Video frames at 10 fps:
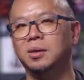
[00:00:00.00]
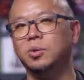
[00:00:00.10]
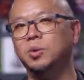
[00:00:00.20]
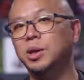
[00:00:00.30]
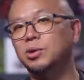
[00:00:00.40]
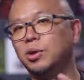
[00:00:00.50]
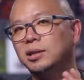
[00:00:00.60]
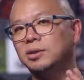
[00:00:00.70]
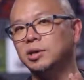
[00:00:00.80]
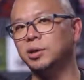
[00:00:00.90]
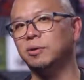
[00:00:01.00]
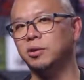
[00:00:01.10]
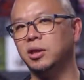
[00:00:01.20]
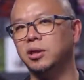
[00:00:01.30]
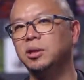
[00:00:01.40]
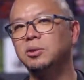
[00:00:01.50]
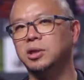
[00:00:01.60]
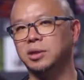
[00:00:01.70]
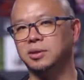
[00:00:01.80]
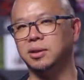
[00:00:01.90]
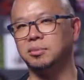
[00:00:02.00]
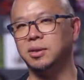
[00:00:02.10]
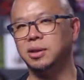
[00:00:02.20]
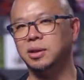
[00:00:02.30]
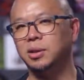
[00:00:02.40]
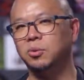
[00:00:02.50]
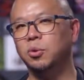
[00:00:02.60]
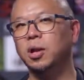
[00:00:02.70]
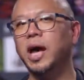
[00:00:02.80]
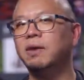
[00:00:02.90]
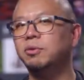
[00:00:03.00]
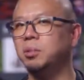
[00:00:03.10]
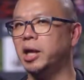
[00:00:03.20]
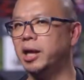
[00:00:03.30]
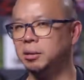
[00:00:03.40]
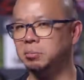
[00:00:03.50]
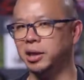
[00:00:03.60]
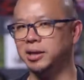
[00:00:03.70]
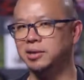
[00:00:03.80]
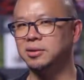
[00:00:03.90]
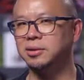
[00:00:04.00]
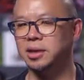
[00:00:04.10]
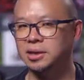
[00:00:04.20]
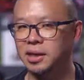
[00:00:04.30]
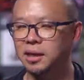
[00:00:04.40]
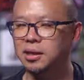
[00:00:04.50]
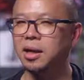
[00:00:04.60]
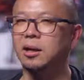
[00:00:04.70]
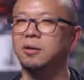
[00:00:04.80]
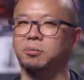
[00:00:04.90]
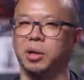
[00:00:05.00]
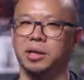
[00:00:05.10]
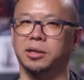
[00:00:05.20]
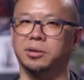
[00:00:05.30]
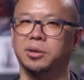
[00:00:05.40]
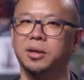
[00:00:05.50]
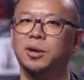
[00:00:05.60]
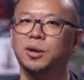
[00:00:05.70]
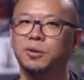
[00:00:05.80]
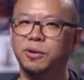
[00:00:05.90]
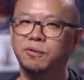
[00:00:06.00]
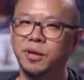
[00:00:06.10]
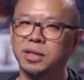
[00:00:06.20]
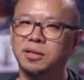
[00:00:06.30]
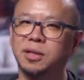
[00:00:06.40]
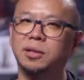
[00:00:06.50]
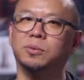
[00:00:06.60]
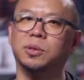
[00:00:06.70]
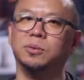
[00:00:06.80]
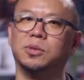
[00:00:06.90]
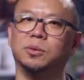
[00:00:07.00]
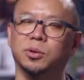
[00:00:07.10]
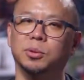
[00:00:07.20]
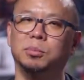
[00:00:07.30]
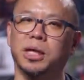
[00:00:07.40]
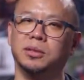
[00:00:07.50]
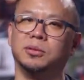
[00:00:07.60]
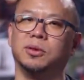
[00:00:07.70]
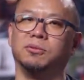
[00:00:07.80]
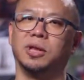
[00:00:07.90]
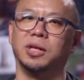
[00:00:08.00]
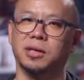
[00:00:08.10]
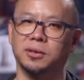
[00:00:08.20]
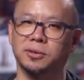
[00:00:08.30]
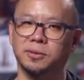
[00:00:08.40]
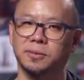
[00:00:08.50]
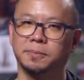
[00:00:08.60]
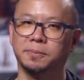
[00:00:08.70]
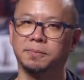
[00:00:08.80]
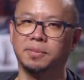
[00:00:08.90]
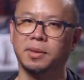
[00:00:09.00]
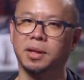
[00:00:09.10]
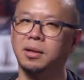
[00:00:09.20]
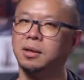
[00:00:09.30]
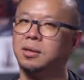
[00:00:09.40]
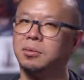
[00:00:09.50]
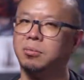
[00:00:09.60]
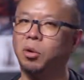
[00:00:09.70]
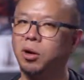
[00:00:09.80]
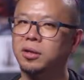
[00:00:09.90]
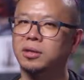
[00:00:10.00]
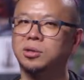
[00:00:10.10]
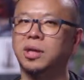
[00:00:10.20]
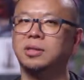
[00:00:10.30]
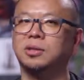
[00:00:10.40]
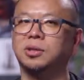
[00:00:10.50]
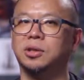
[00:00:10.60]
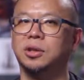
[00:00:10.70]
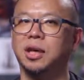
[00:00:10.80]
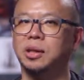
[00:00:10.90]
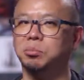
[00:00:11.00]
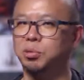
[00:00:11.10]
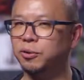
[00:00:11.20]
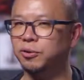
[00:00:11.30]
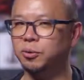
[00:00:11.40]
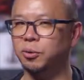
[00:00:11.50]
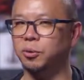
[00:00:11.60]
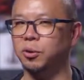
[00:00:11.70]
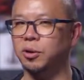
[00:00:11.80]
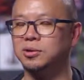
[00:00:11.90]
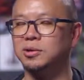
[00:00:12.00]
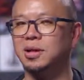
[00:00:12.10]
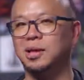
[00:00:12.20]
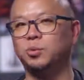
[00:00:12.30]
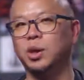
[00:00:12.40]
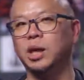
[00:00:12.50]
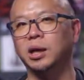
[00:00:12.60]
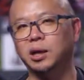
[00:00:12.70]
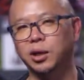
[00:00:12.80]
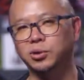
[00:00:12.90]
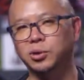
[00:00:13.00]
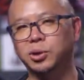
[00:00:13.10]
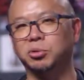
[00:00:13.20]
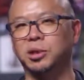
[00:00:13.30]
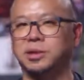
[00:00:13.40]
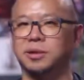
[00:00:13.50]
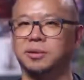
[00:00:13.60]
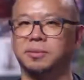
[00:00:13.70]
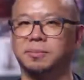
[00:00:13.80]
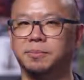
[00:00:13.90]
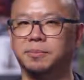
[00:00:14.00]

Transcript: When we transition over to the new system, we'll have a plan in place to take care of players who've invested in runes and rune pages over the years. More on the transition and improving rewards as we get closer to preseason.